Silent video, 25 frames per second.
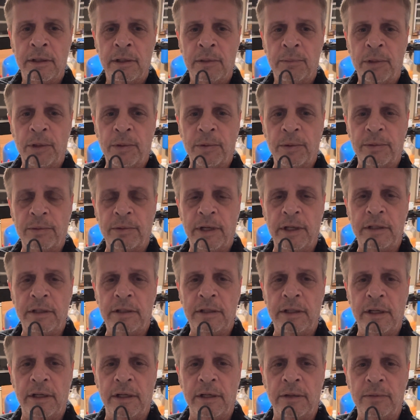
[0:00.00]
But we're right
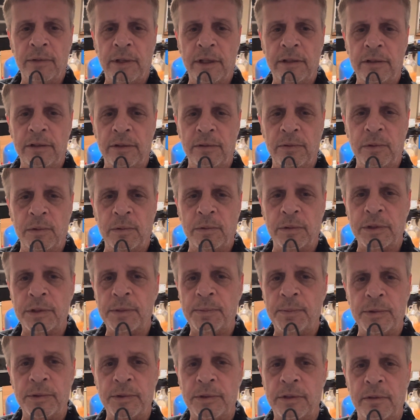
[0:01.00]
there where we're
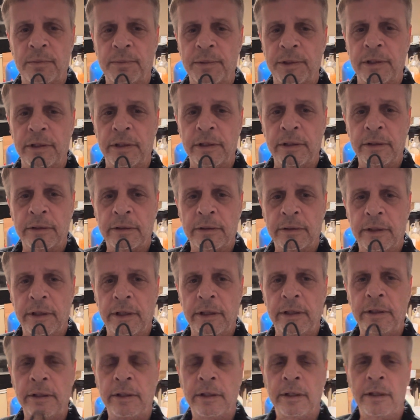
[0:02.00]
supposed to be,
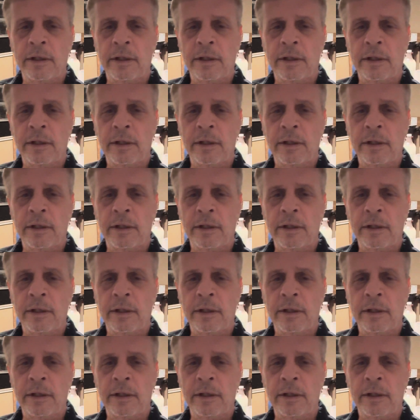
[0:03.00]
right?